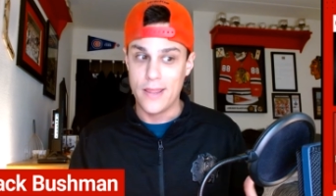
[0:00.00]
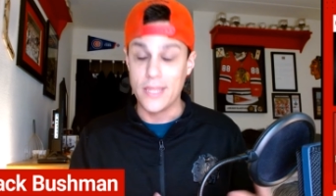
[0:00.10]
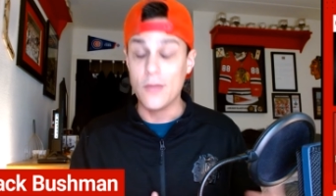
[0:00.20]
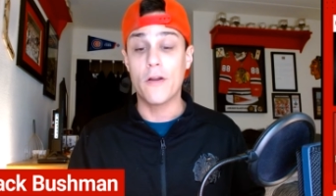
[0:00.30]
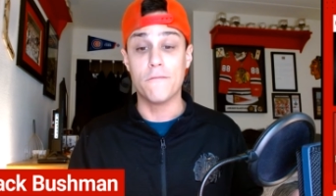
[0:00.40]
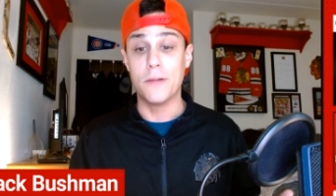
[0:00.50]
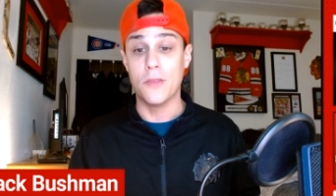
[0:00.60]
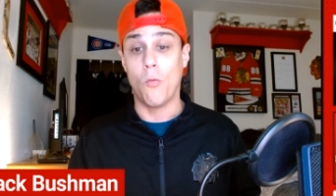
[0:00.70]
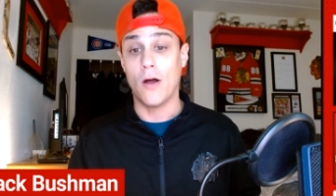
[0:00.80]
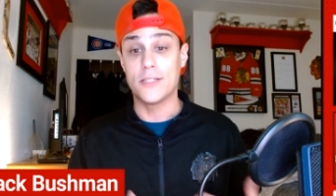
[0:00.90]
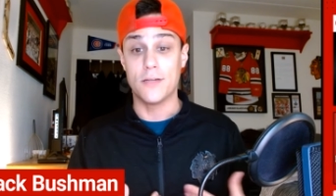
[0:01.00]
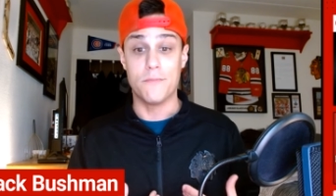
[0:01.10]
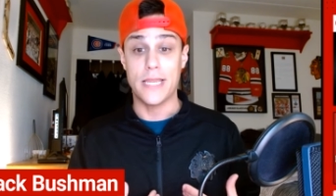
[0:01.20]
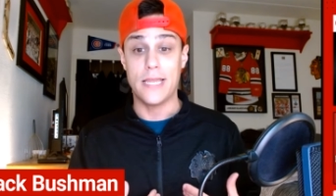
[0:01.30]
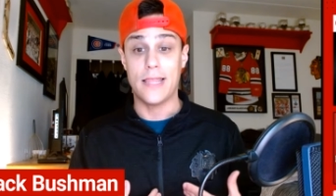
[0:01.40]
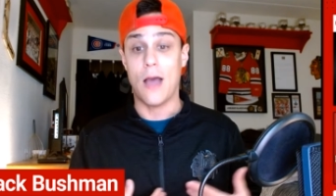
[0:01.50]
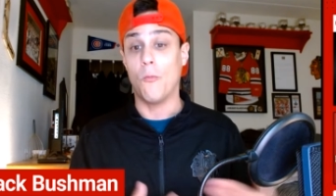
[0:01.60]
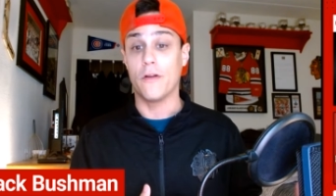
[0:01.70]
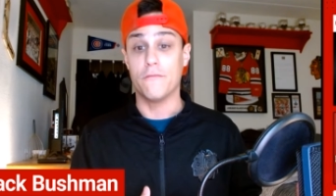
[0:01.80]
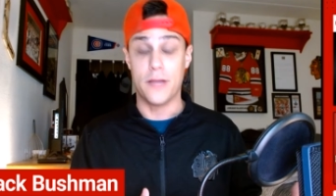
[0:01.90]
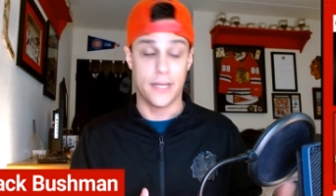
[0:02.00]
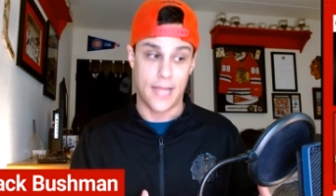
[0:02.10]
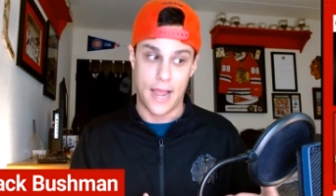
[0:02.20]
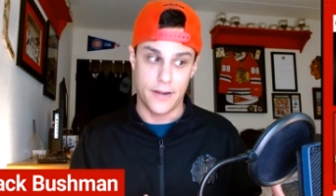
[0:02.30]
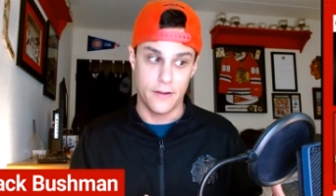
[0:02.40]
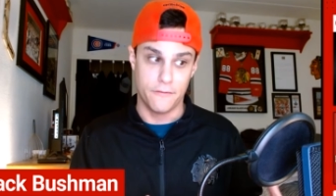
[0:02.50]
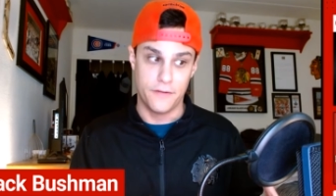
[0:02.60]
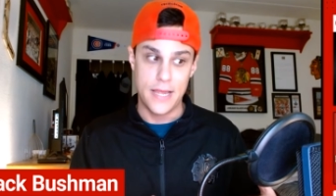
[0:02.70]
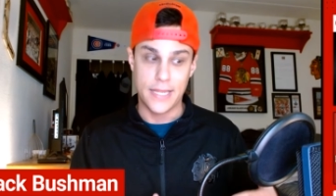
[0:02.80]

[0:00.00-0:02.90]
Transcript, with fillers: he would have been the one to me that would have been kind of